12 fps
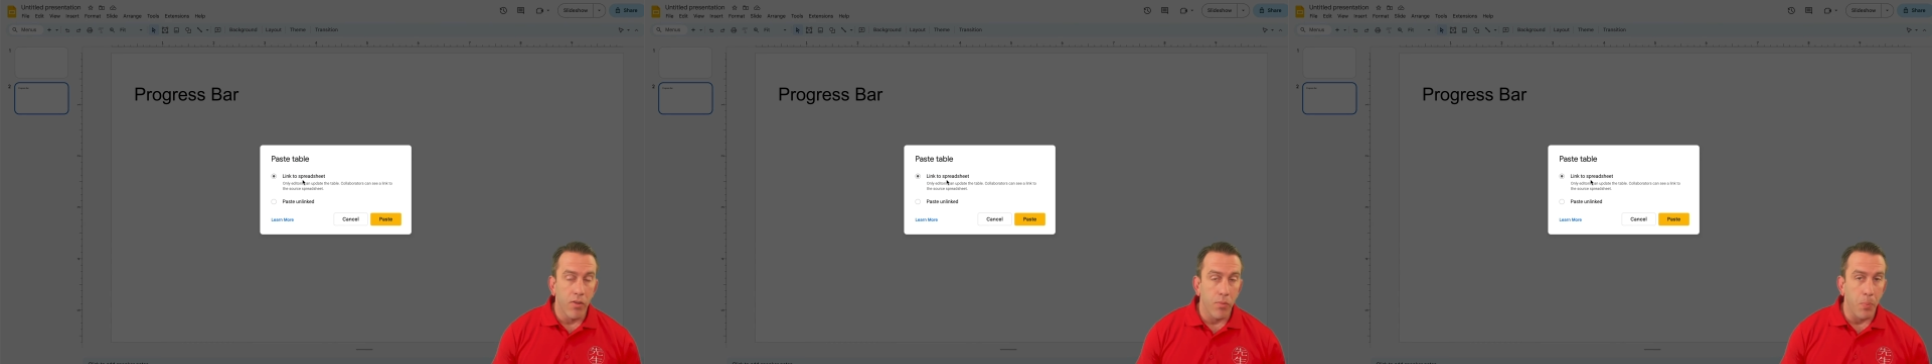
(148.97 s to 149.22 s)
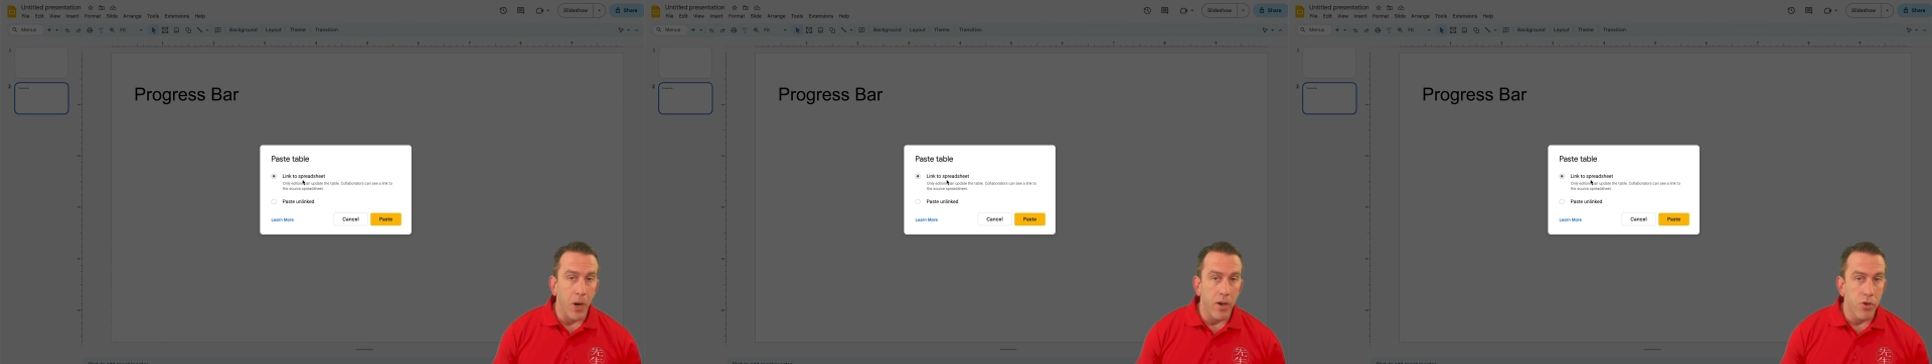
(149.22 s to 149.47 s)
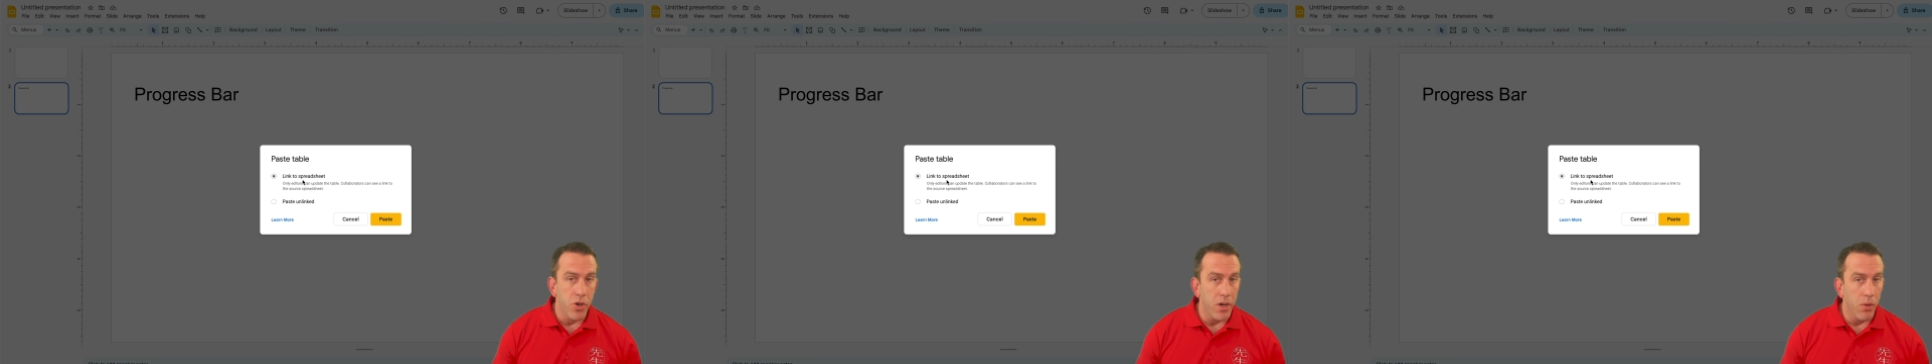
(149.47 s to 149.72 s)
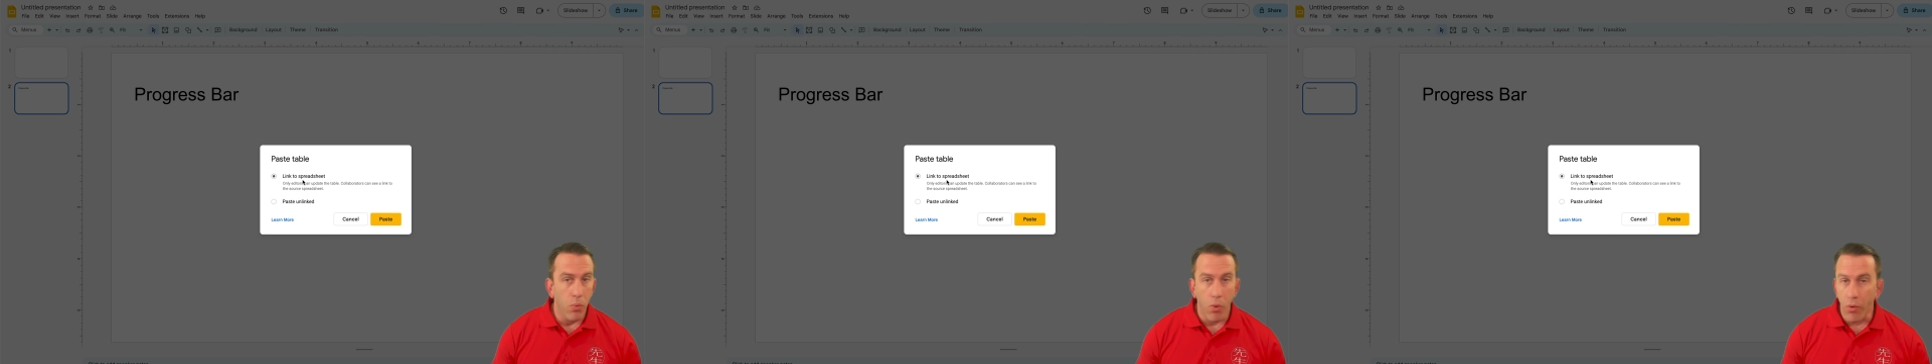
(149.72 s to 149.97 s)

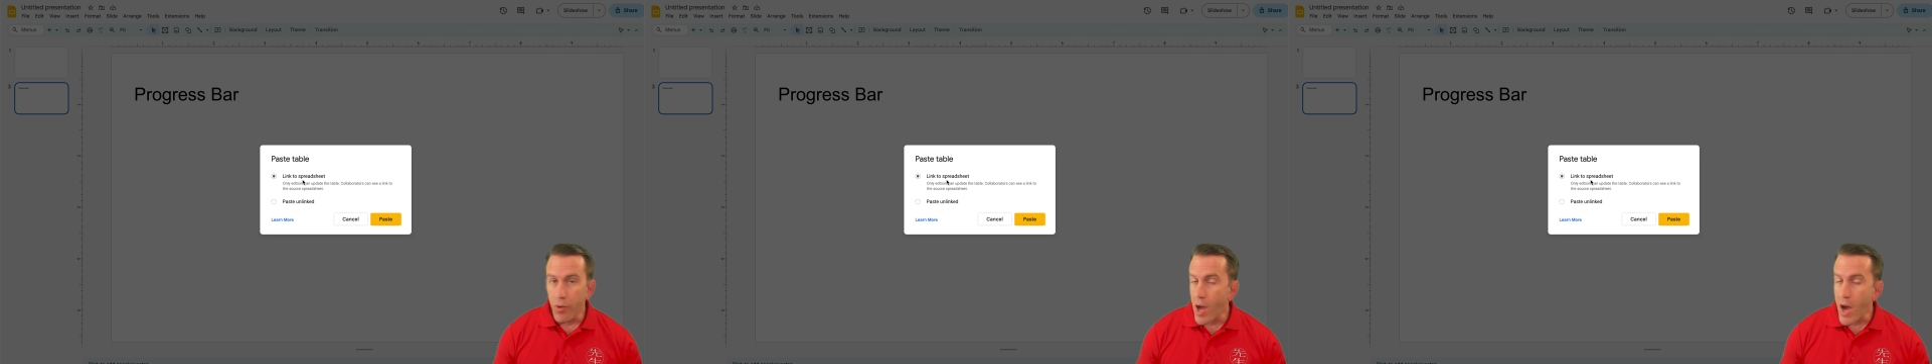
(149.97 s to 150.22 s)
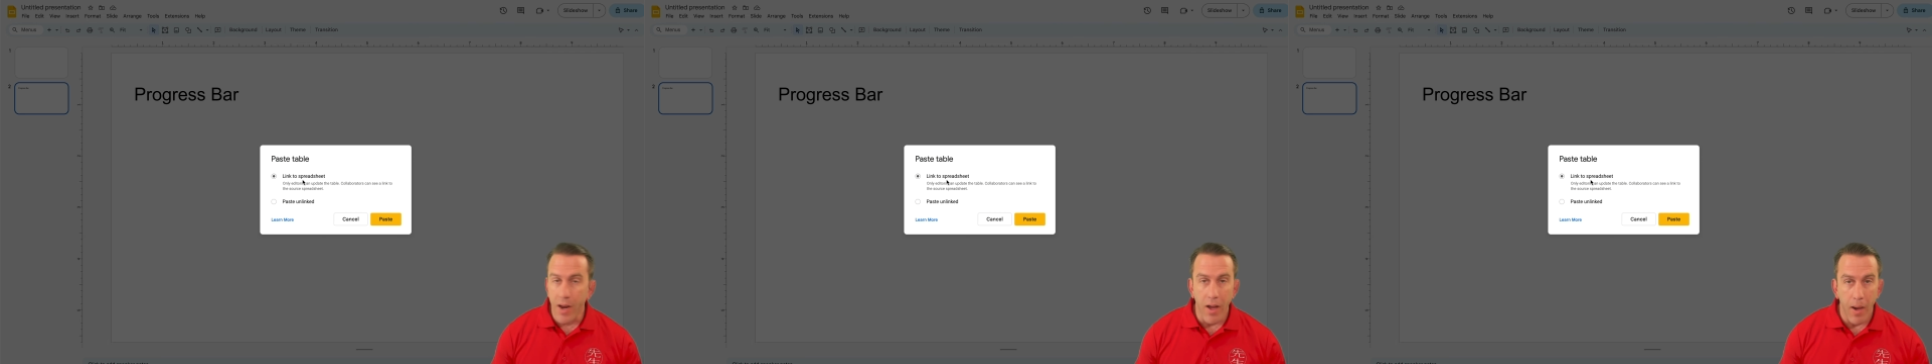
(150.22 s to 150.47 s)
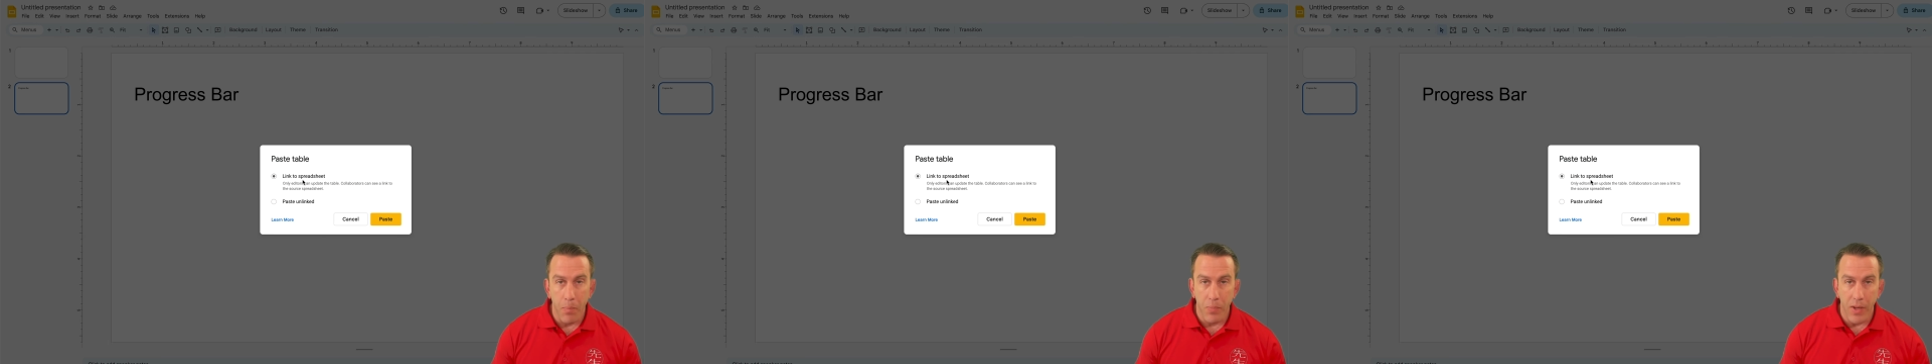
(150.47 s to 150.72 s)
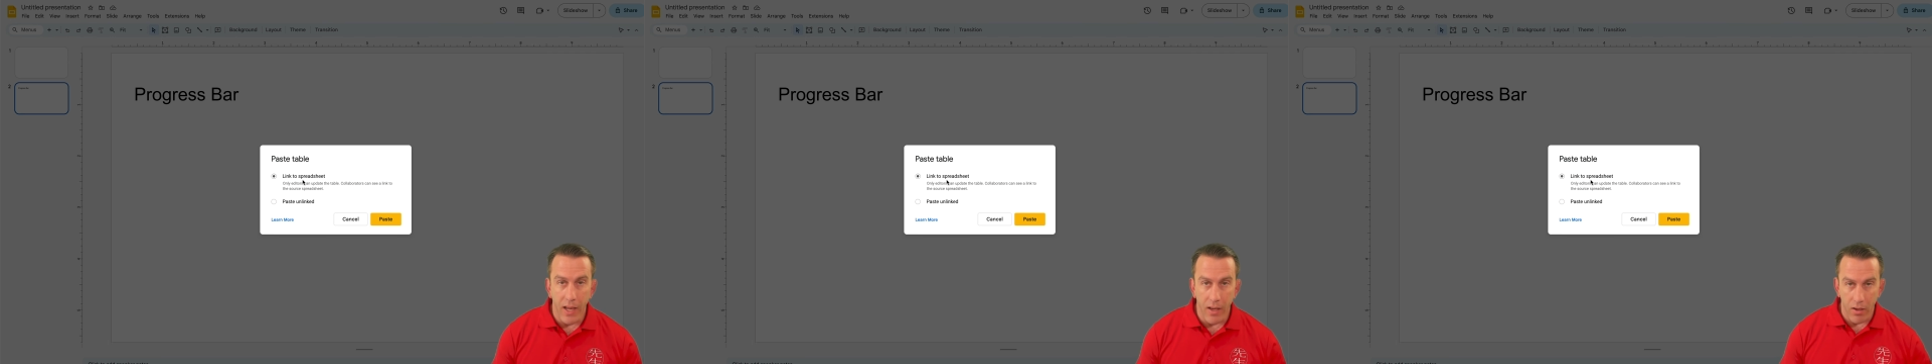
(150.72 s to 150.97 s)
spreadsheet will not
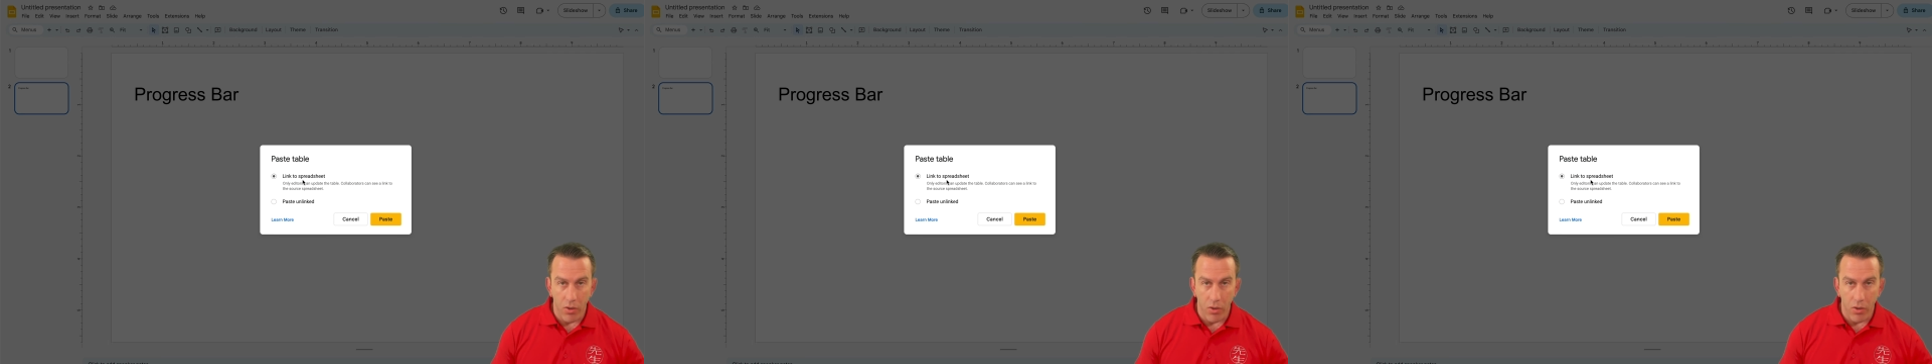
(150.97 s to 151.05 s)
update.